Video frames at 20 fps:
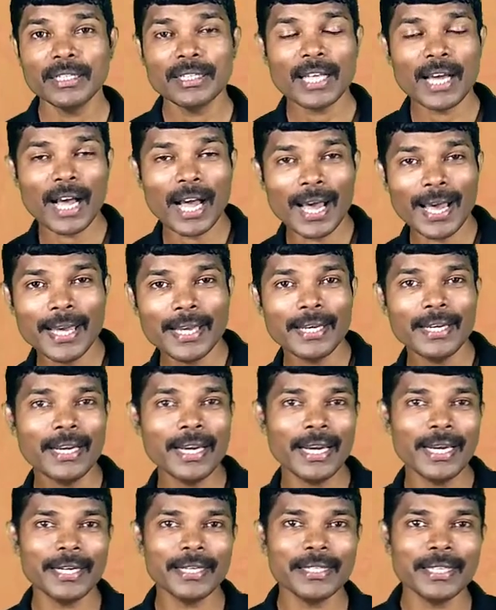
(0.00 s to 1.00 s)
the iron
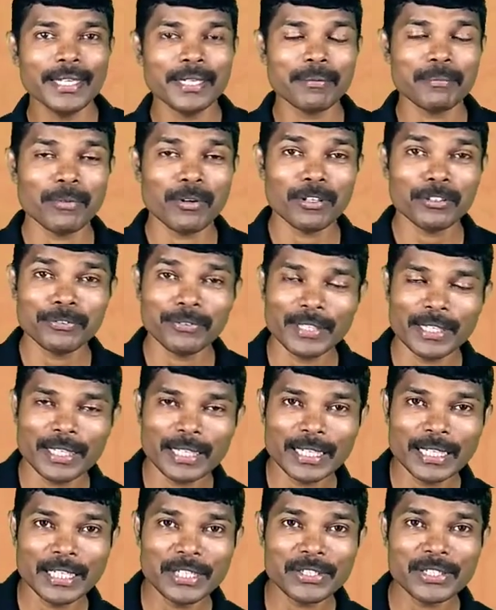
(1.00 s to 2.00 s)
and the atmospheric
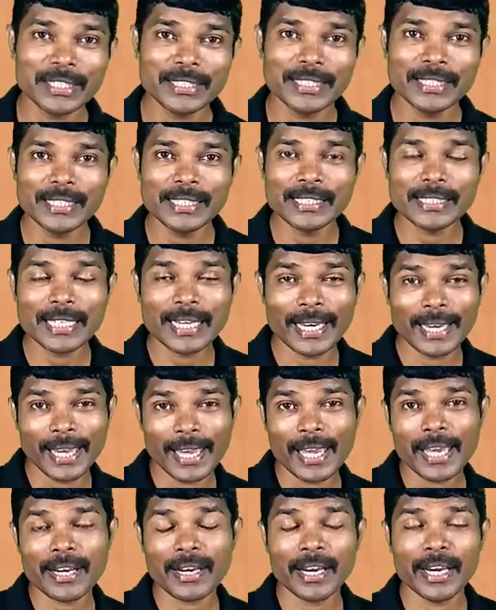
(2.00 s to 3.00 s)
condition, that is
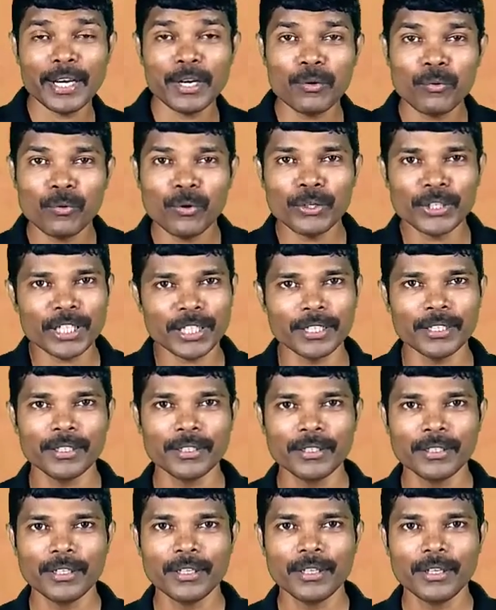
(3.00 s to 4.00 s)
air and water.
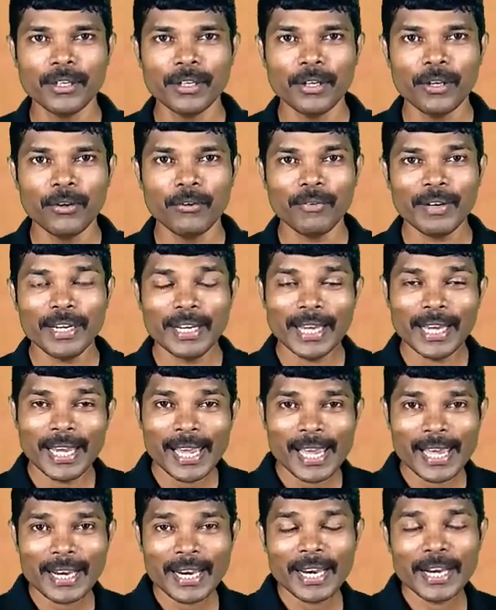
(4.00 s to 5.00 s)
When
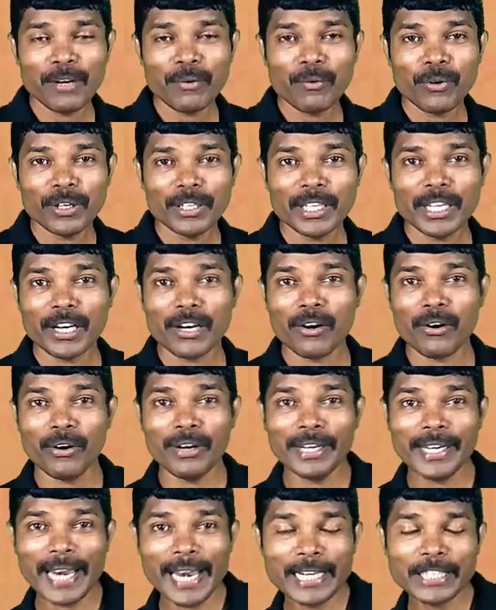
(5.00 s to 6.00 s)
air and water
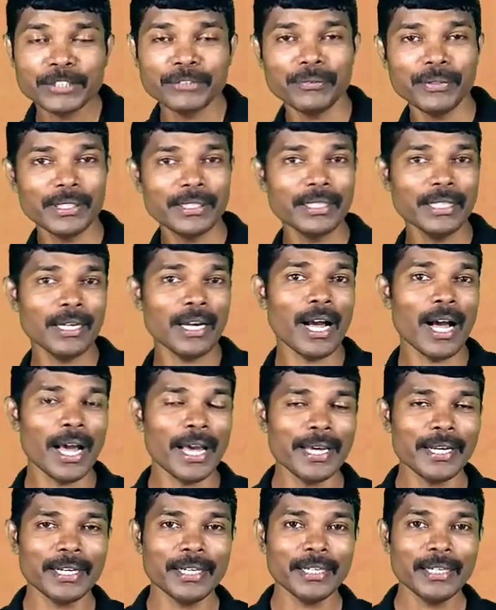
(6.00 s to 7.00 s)
contacts with the
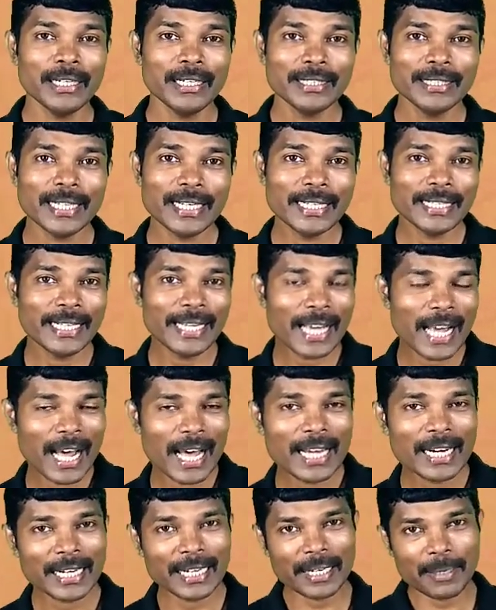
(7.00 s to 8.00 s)
iron, then they
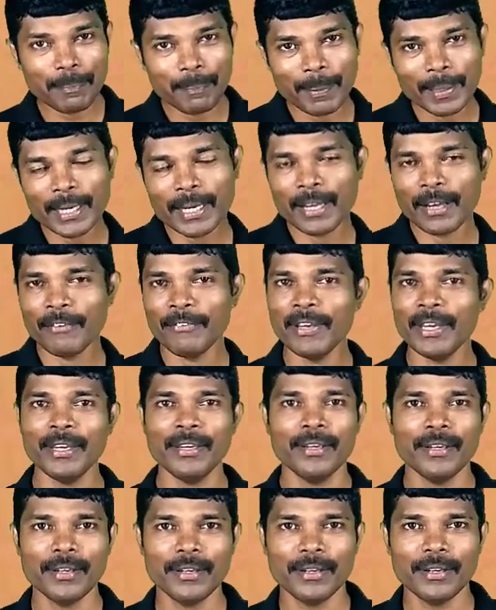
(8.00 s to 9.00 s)
are repelled
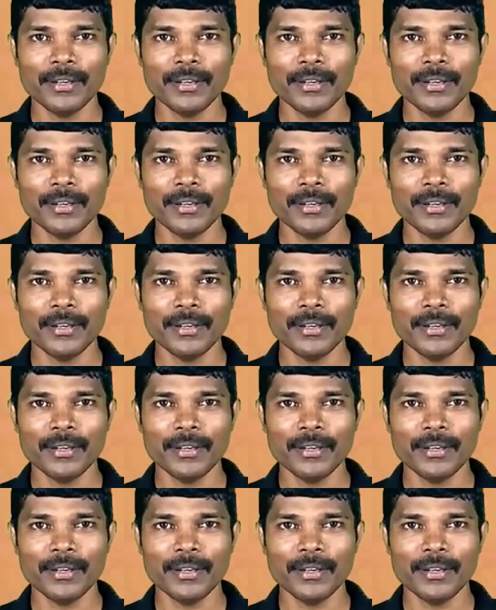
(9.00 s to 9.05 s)
away,